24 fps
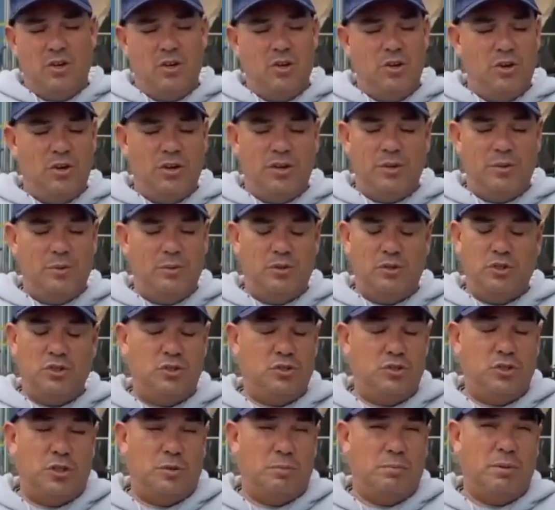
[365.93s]
Look, we've
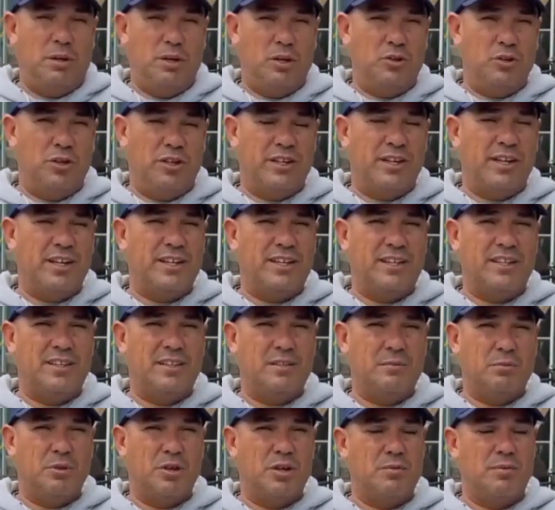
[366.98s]
just got to play good cricket.
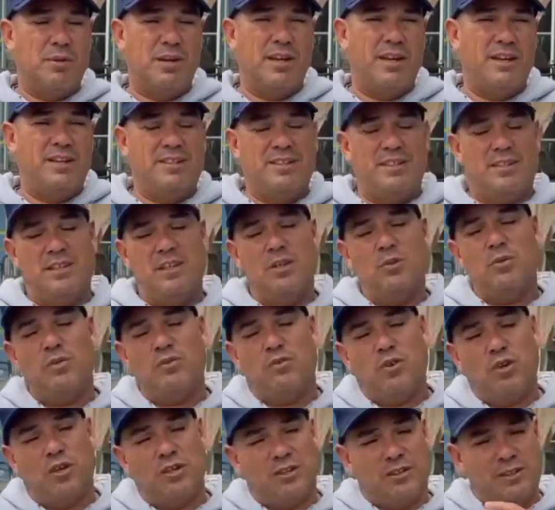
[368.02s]
The bottom line is, I think
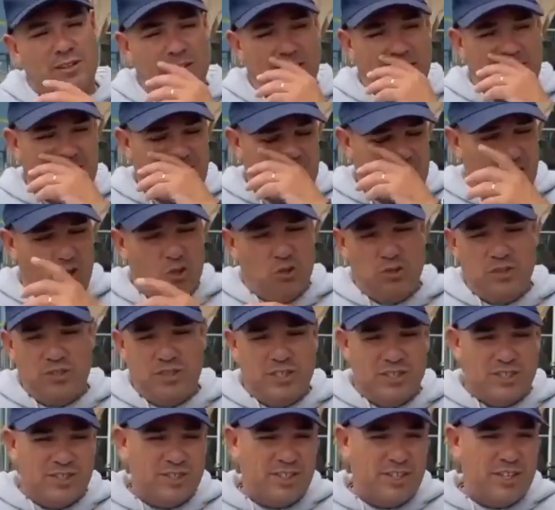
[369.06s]
we've got a good
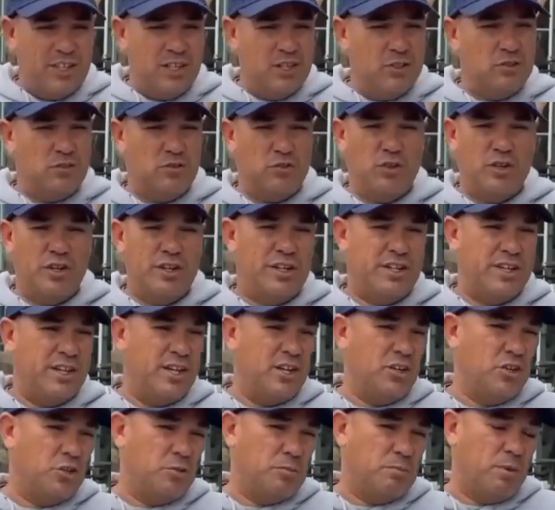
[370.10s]
set of skills. We've got a
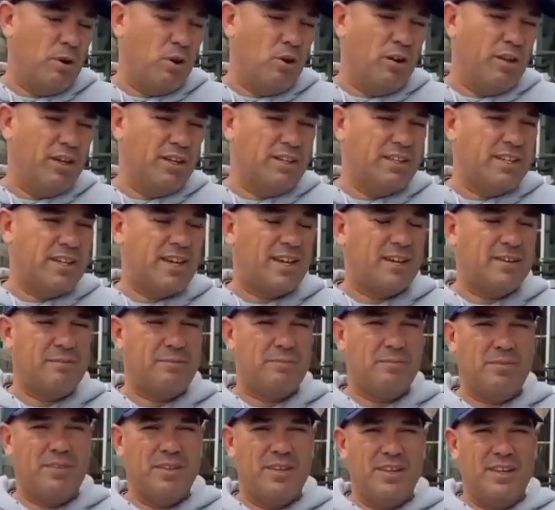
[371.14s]
really good bowling attack.
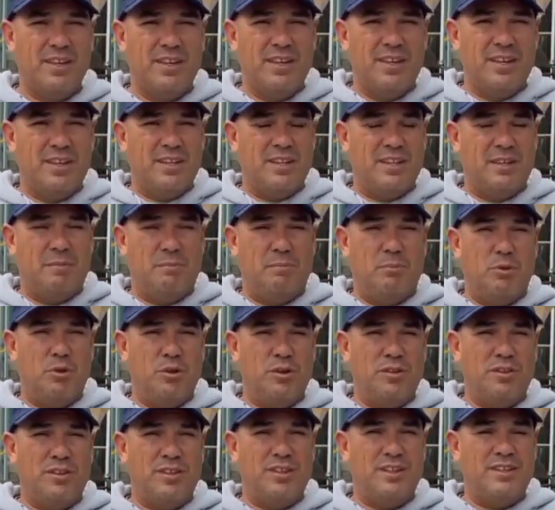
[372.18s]
The
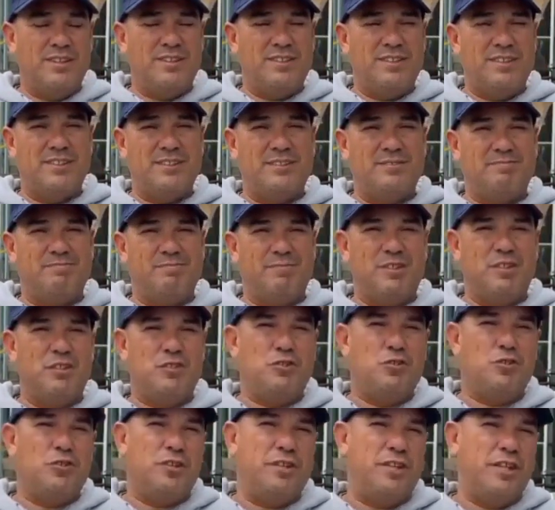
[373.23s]
important thing is to
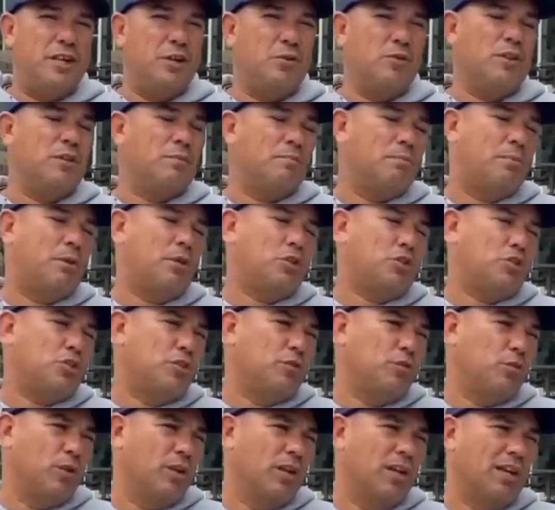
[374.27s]
deal with the pressure
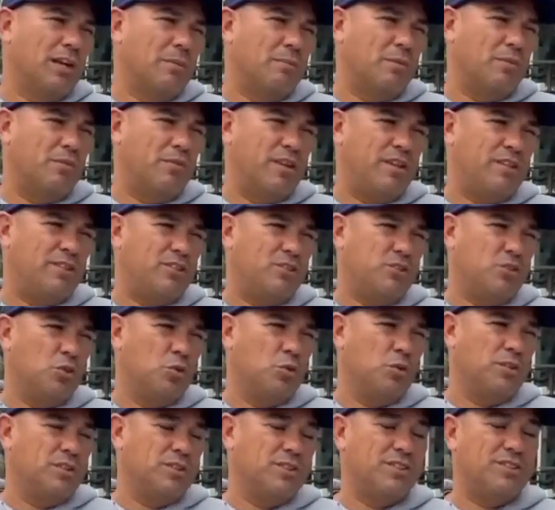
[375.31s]
of World Cup events. It's
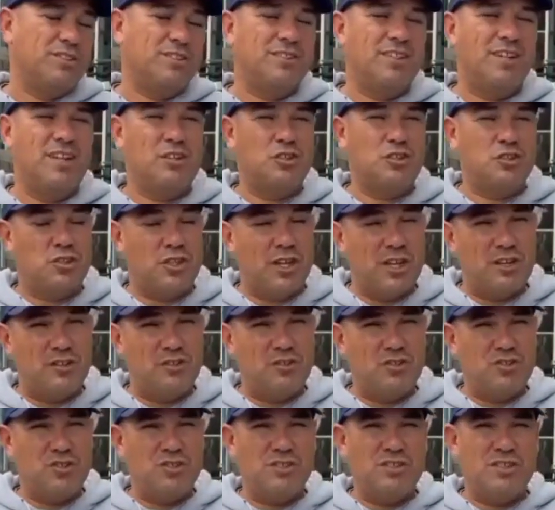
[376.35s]
always a
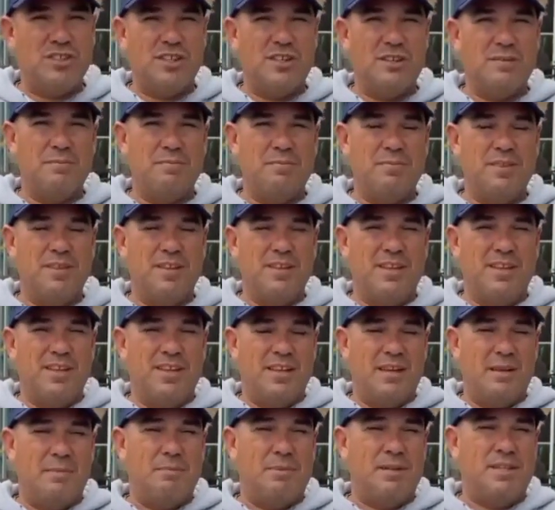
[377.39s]
challenge,
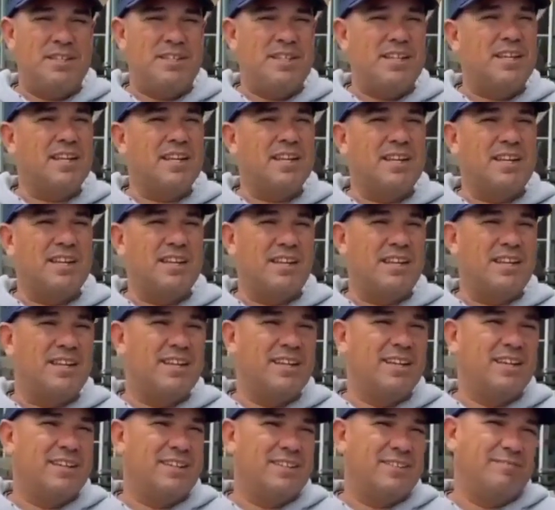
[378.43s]
and particularly in
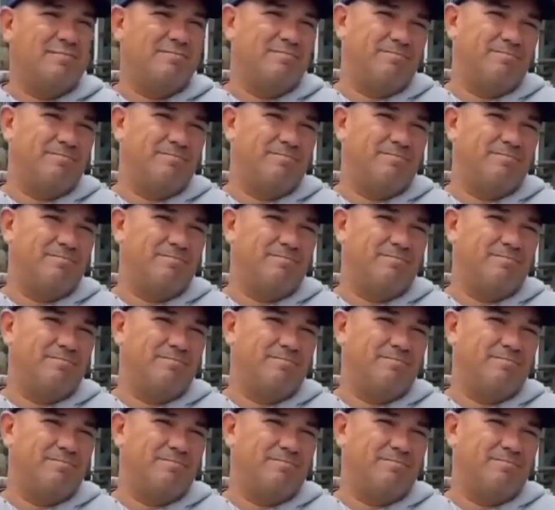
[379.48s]
a